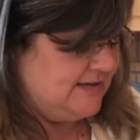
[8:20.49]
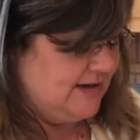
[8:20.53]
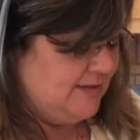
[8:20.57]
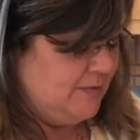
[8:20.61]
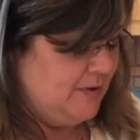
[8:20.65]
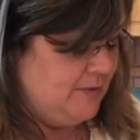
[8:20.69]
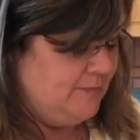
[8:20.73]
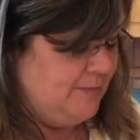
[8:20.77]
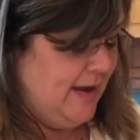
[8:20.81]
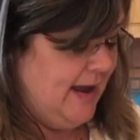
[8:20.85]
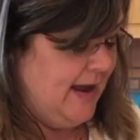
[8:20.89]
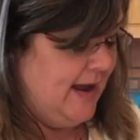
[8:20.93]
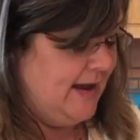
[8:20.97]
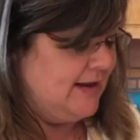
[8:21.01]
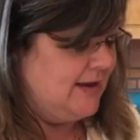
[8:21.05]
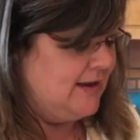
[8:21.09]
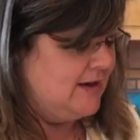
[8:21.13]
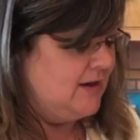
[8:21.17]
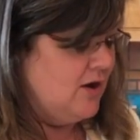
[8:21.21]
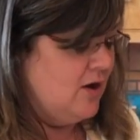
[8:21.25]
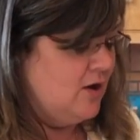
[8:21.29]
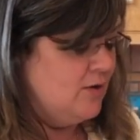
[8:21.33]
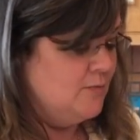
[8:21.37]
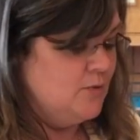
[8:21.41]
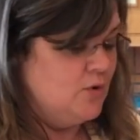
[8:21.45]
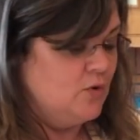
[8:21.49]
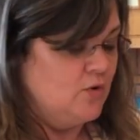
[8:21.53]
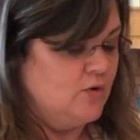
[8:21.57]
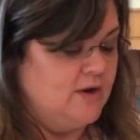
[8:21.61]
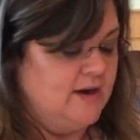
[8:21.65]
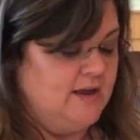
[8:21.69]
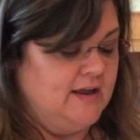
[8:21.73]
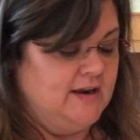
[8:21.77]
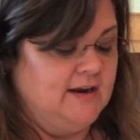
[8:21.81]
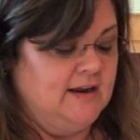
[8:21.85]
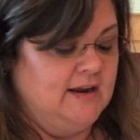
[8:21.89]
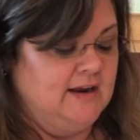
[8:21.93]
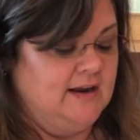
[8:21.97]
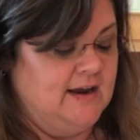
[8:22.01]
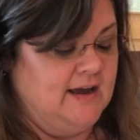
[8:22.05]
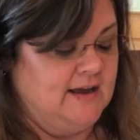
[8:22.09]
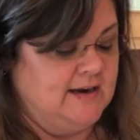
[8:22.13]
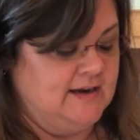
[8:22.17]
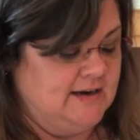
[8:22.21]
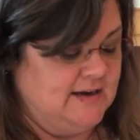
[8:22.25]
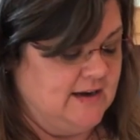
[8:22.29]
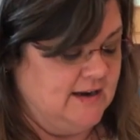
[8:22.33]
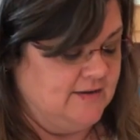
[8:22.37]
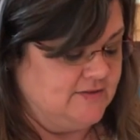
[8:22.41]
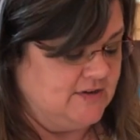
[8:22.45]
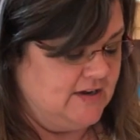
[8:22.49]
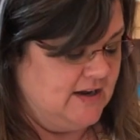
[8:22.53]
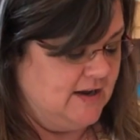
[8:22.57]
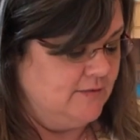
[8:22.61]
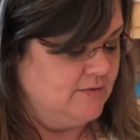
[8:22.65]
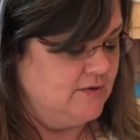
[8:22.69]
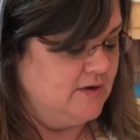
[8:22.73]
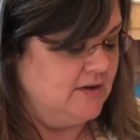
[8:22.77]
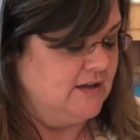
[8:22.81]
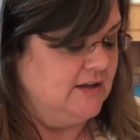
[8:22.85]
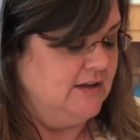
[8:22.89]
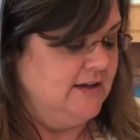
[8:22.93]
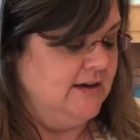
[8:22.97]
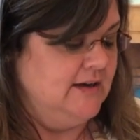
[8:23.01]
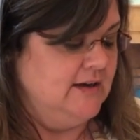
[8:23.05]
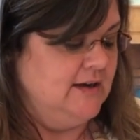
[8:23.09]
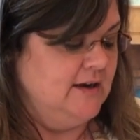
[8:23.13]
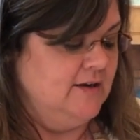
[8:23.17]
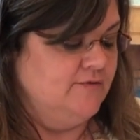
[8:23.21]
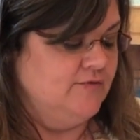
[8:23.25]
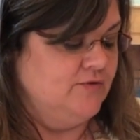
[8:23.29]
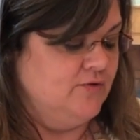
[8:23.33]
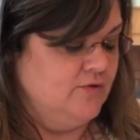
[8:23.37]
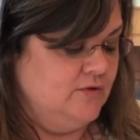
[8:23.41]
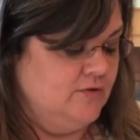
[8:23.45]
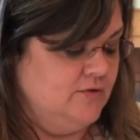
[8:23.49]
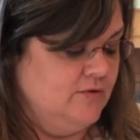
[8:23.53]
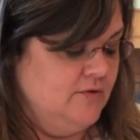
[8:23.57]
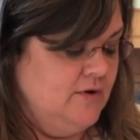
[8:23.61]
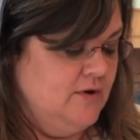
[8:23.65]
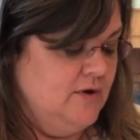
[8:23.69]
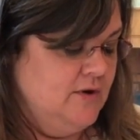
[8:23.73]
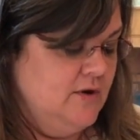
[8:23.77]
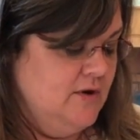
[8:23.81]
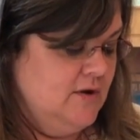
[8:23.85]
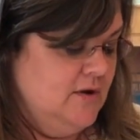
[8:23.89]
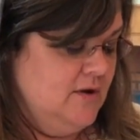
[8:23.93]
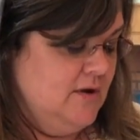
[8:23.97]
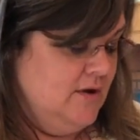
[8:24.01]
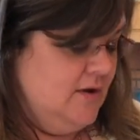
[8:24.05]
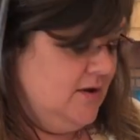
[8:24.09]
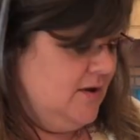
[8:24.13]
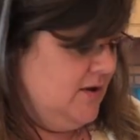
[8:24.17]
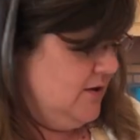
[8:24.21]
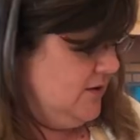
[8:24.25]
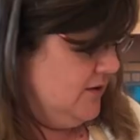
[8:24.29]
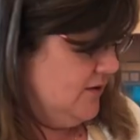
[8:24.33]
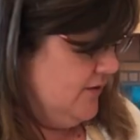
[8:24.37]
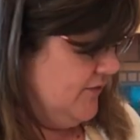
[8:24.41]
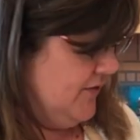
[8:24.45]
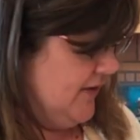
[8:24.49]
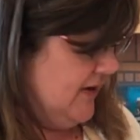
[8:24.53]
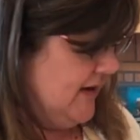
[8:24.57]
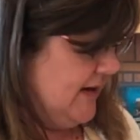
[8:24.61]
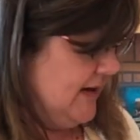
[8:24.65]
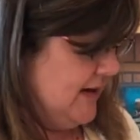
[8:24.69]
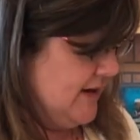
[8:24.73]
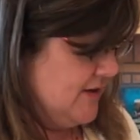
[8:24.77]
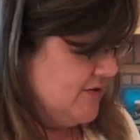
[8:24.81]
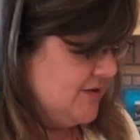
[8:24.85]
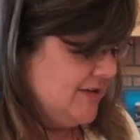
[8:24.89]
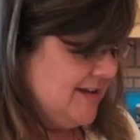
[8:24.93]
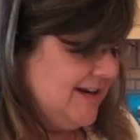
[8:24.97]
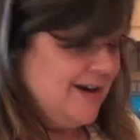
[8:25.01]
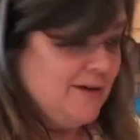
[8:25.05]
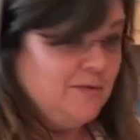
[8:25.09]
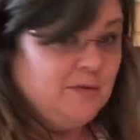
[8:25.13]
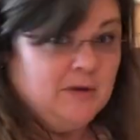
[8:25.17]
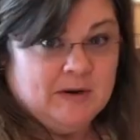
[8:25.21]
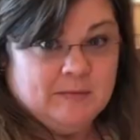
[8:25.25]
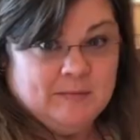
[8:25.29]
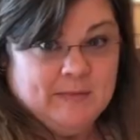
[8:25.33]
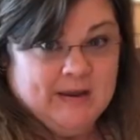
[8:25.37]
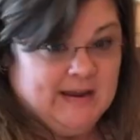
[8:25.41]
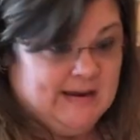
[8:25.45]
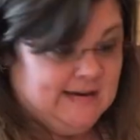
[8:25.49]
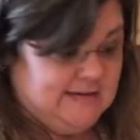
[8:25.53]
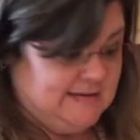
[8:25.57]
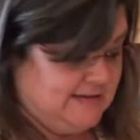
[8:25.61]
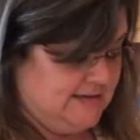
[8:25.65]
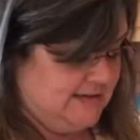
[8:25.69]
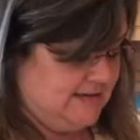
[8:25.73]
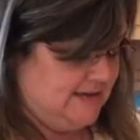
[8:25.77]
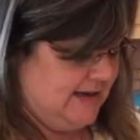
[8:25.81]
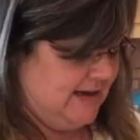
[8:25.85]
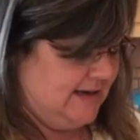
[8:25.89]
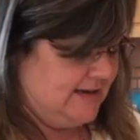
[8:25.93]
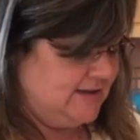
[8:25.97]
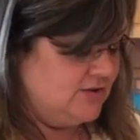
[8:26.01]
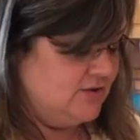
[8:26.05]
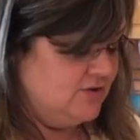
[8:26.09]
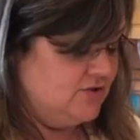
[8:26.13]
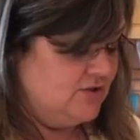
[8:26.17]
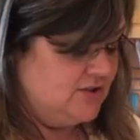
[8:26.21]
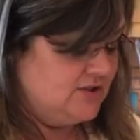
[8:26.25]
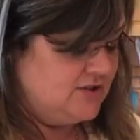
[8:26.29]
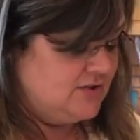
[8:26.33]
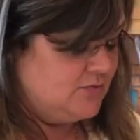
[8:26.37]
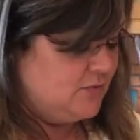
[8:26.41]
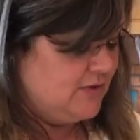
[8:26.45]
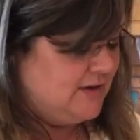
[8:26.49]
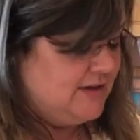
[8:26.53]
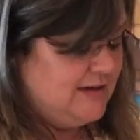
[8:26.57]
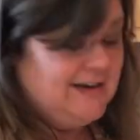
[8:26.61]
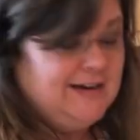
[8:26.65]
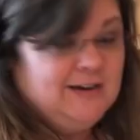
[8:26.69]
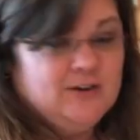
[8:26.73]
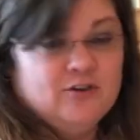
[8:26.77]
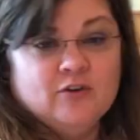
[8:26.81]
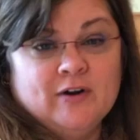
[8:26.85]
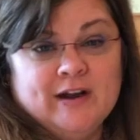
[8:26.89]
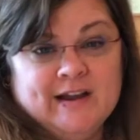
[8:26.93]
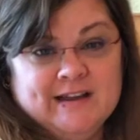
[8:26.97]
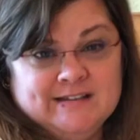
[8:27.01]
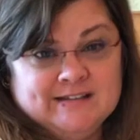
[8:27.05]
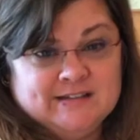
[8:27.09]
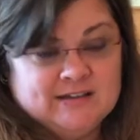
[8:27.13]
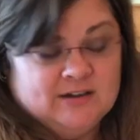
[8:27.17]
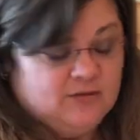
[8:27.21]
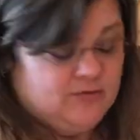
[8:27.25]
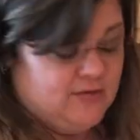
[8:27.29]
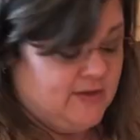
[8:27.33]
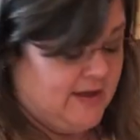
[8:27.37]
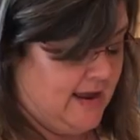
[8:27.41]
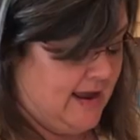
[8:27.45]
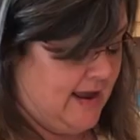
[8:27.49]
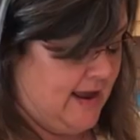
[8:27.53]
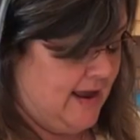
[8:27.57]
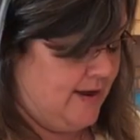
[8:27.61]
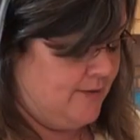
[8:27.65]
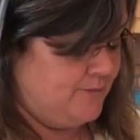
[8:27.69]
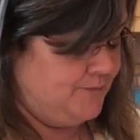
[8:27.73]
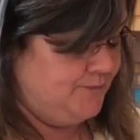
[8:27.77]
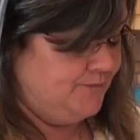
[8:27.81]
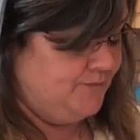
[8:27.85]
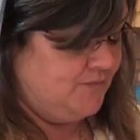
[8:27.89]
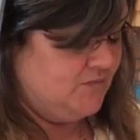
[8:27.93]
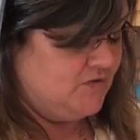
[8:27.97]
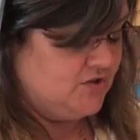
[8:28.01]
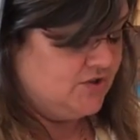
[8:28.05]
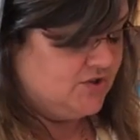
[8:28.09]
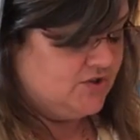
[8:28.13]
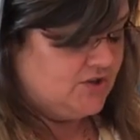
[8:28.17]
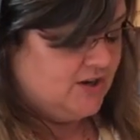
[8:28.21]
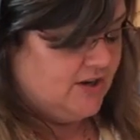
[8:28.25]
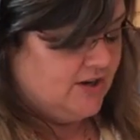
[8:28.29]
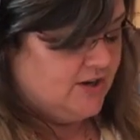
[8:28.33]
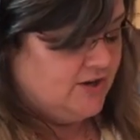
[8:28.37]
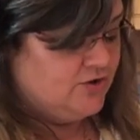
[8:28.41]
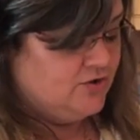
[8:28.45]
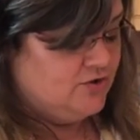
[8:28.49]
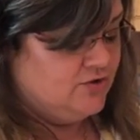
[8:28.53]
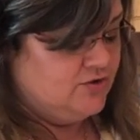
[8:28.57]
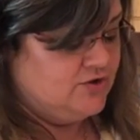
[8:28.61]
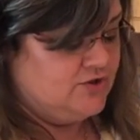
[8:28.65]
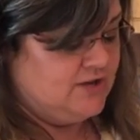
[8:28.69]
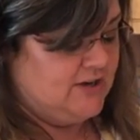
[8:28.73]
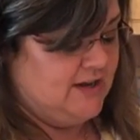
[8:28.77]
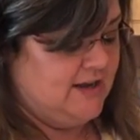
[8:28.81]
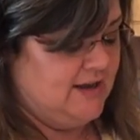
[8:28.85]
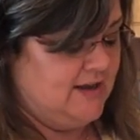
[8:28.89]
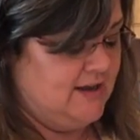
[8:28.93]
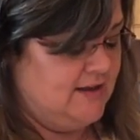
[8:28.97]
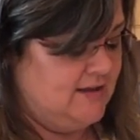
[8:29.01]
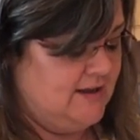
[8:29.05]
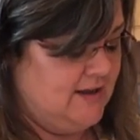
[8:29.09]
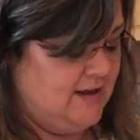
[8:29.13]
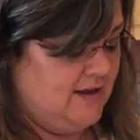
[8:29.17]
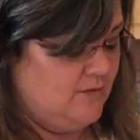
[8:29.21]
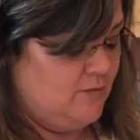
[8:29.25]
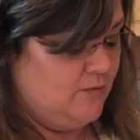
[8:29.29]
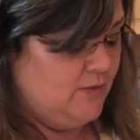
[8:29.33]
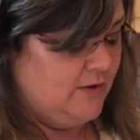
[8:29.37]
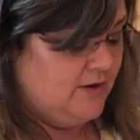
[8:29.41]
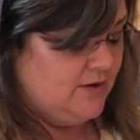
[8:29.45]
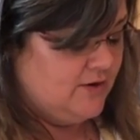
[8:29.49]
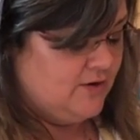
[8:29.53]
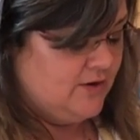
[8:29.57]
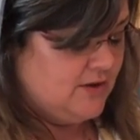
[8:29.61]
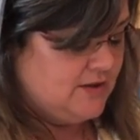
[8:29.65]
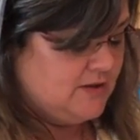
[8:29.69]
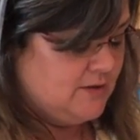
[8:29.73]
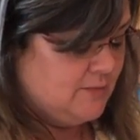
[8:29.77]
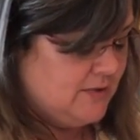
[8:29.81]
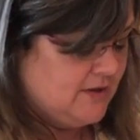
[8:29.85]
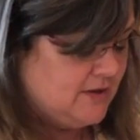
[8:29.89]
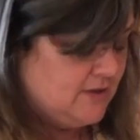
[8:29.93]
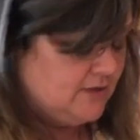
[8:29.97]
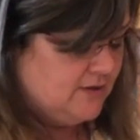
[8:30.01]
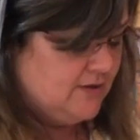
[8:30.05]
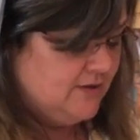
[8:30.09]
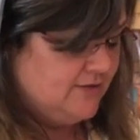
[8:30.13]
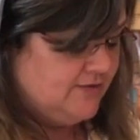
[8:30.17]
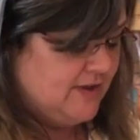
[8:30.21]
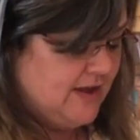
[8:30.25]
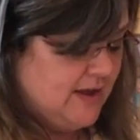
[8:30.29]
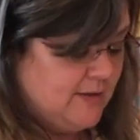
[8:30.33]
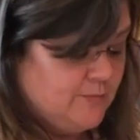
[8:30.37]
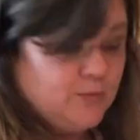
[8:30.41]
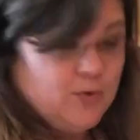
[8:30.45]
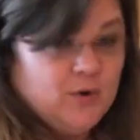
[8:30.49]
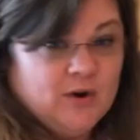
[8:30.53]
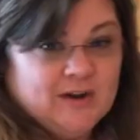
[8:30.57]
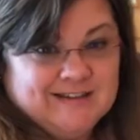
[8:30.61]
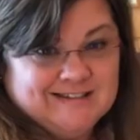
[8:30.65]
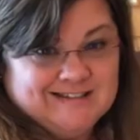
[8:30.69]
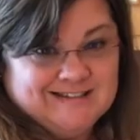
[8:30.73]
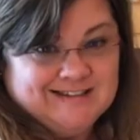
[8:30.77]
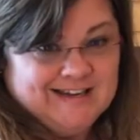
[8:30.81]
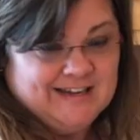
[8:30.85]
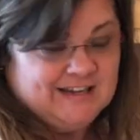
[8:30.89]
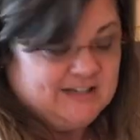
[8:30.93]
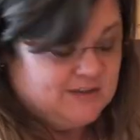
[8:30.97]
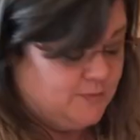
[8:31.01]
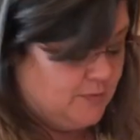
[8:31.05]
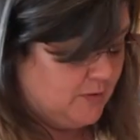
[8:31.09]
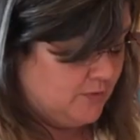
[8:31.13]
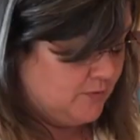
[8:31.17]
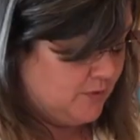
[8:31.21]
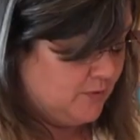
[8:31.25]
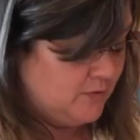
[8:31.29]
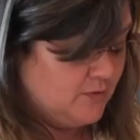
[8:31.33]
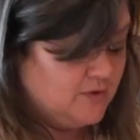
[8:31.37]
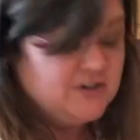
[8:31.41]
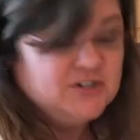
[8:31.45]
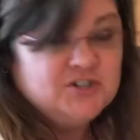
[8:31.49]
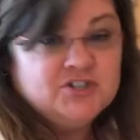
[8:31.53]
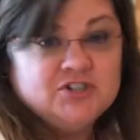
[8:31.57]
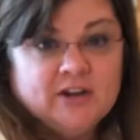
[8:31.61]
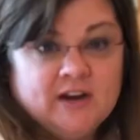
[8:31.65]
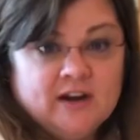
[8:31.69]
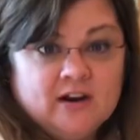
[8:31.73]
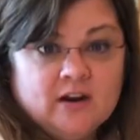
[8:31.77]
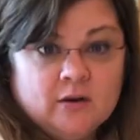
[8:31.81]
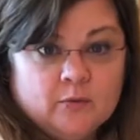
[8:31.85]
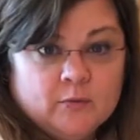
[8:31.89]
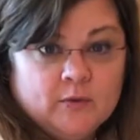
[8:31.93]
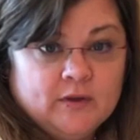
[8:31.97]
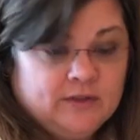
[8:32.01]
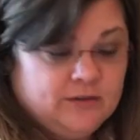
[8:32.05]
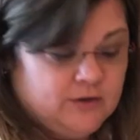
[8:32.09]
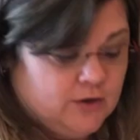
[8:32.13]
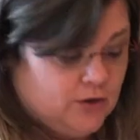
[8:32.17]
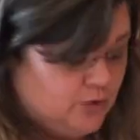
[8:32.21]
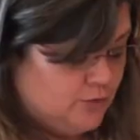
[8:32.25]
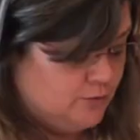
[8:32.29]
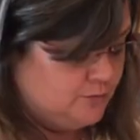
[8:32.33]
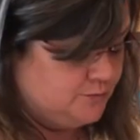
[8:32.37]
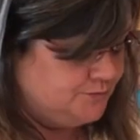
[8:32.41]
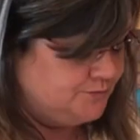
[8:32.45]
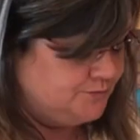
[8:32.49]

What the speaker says: I've been packing all morning and I didn't have time to clean up for the videos that I'm going to make today. So we need grace on that, just to understand that we are in the middle of that process, but we want to share it with you.